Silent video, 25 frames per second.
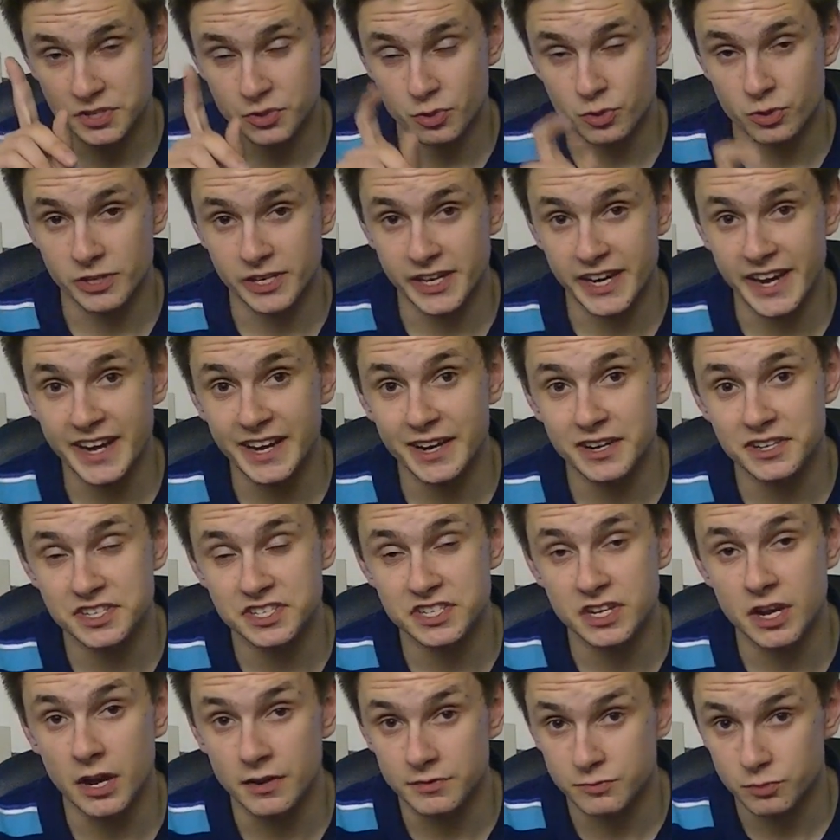create a
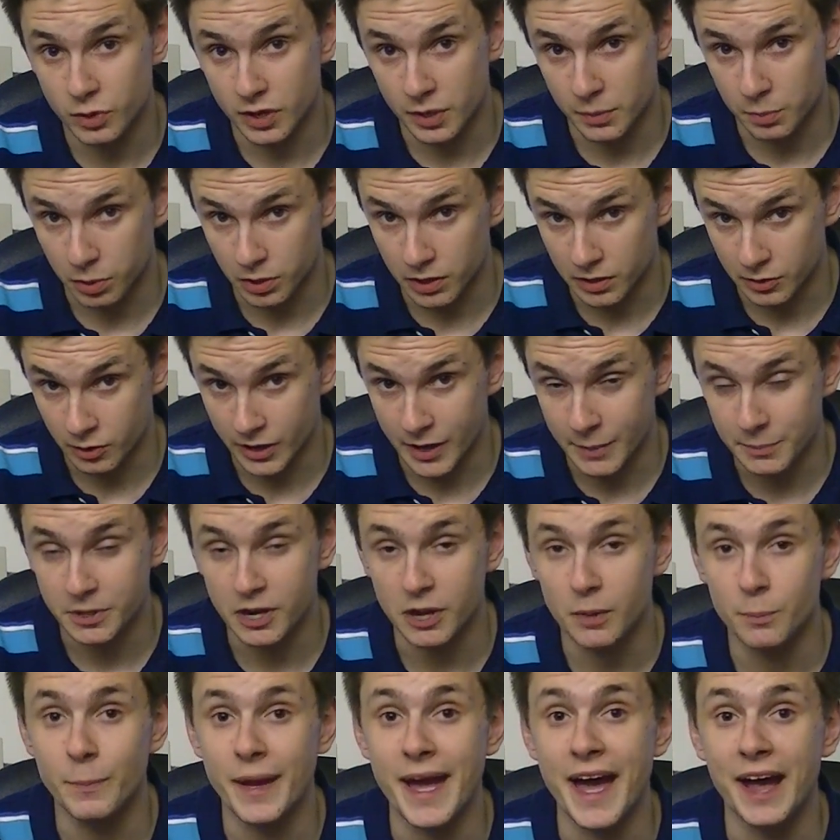software program
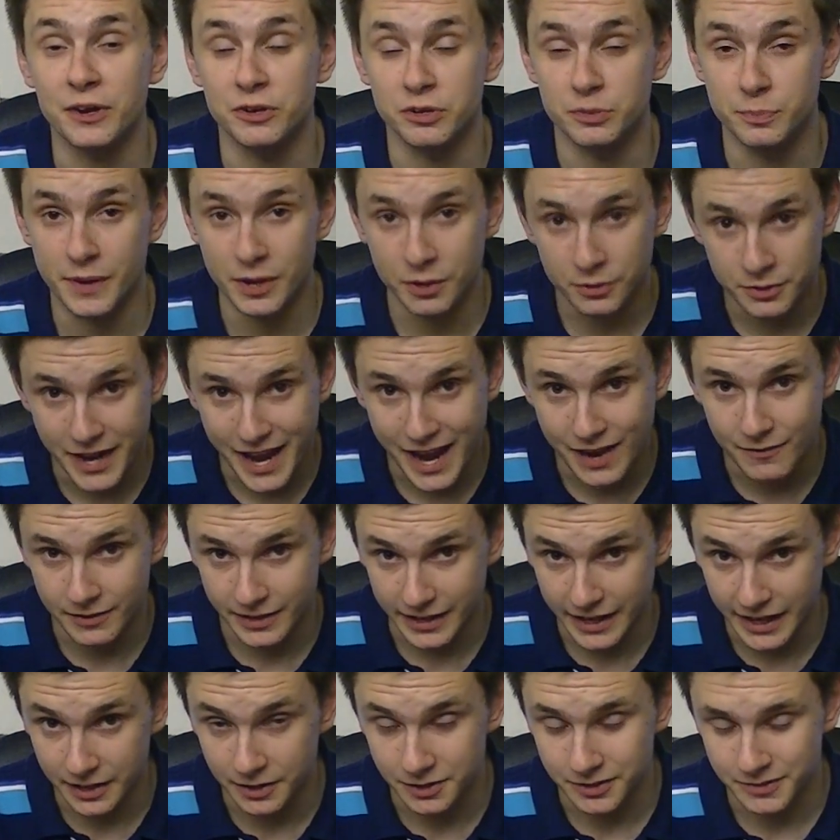called Packard Bell
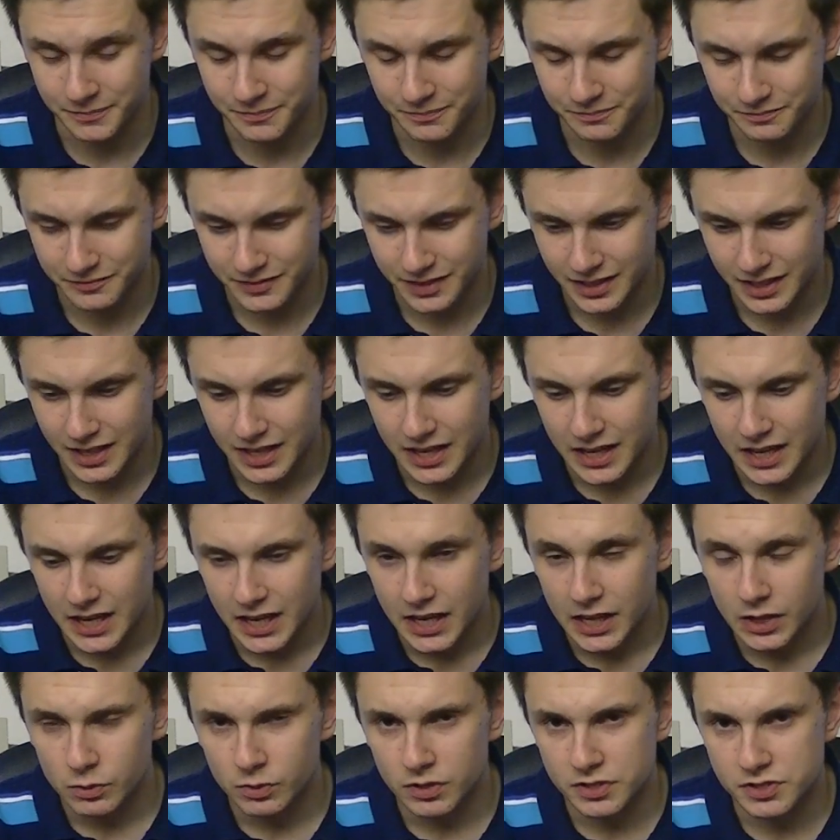Navigator,
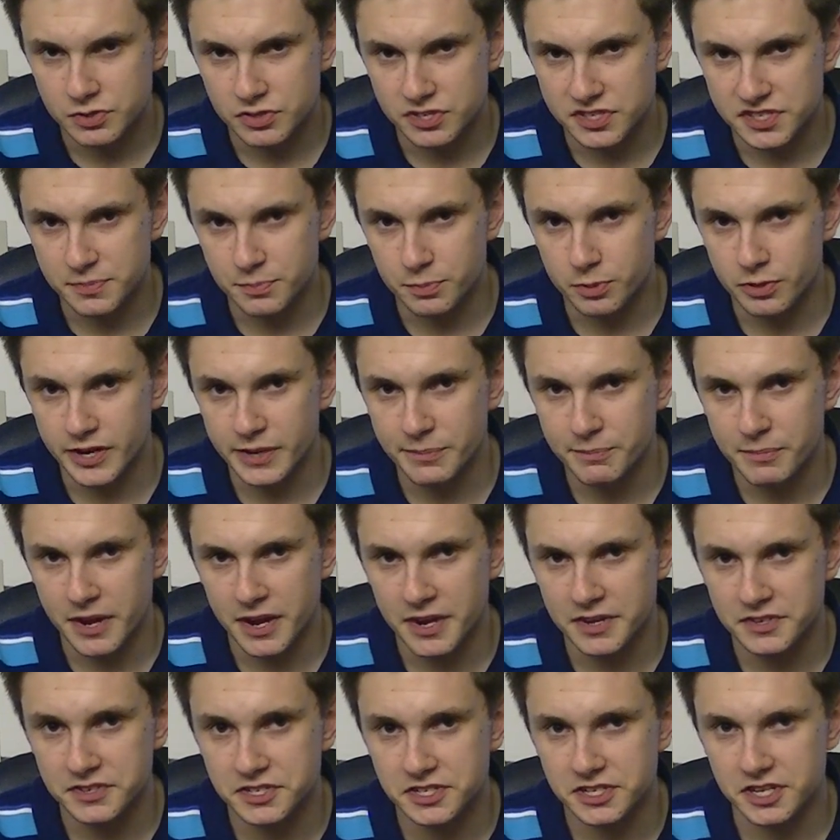which was pretty
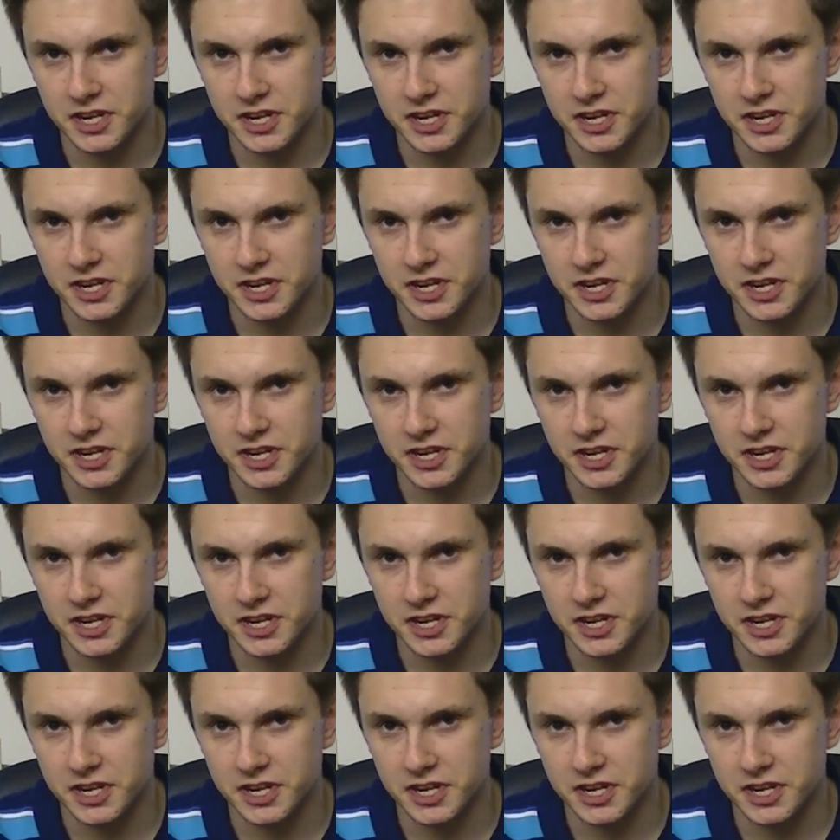much